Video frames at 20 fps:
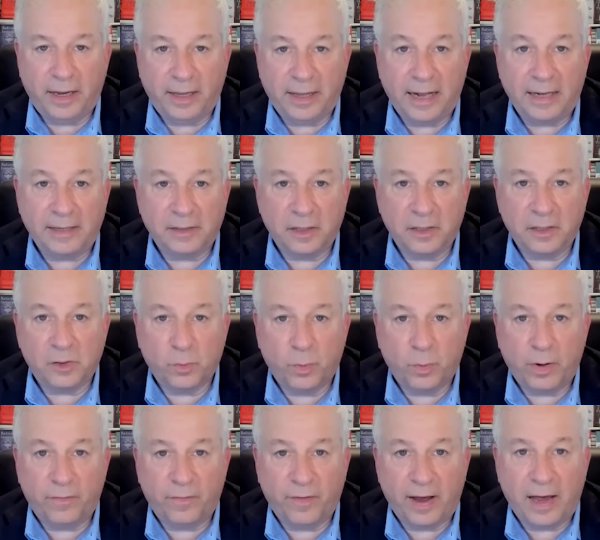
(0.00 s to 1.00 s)
And that's the
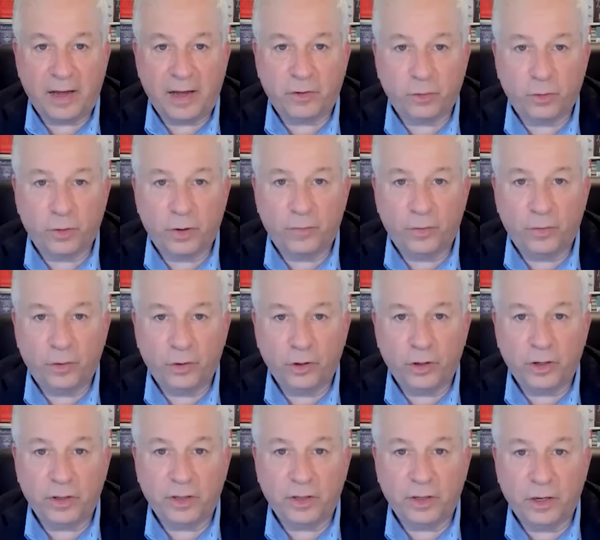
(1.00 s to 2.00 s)
swing factor. If you
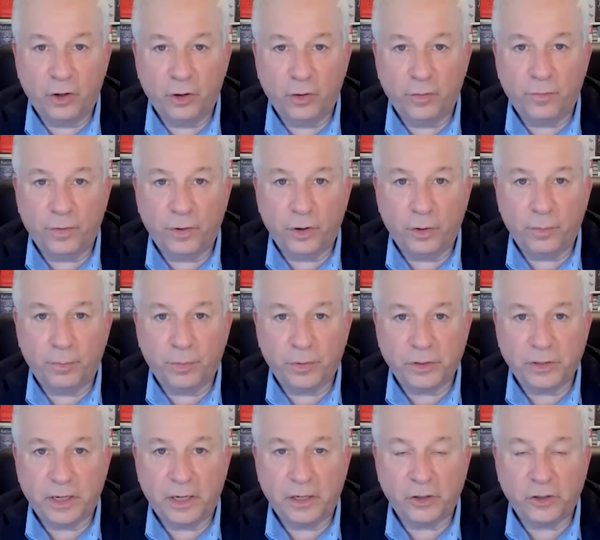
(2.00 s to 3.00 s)
look at the year-over-year
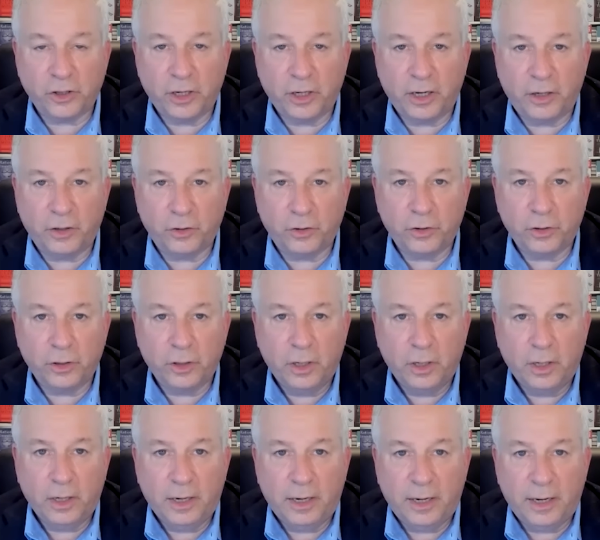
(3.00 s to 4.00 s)
percent change
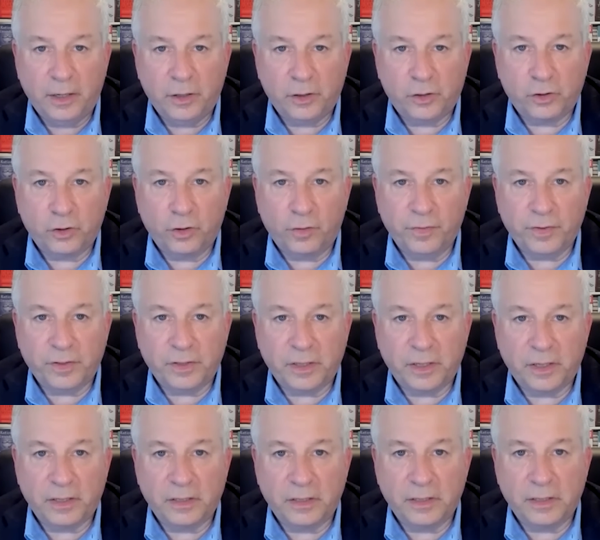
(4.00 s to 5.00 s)
in
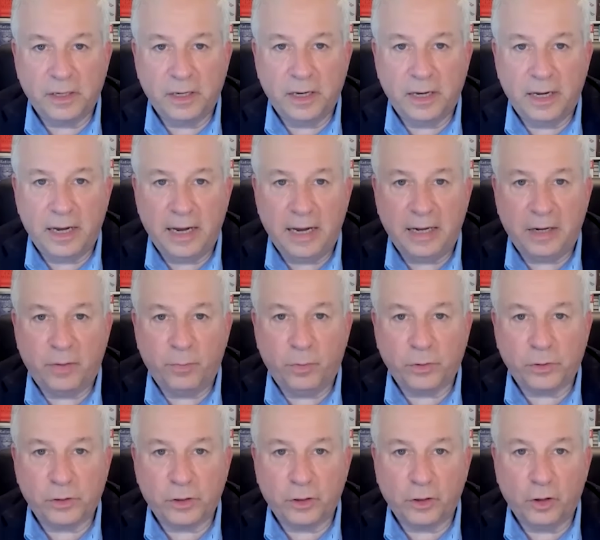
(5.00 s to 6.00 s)
services, it will
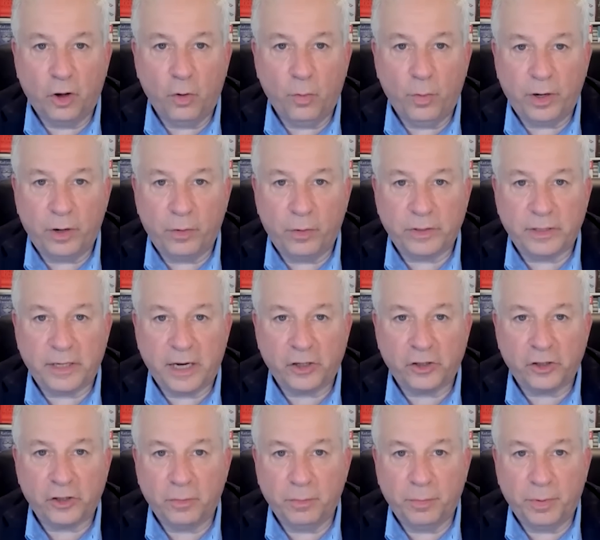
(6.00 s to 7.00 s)
slow in a
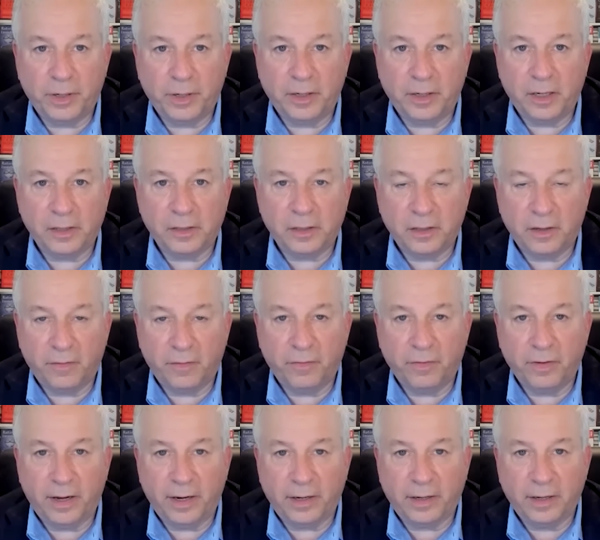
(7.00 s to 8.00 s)
recession, but it doesn't
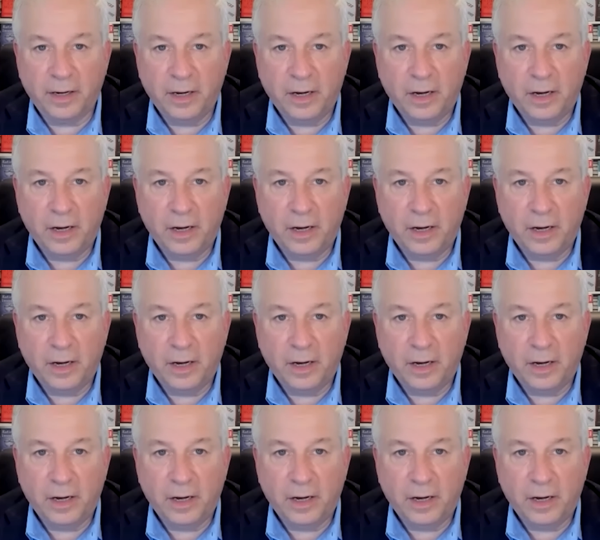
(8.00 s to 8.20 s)
deflate.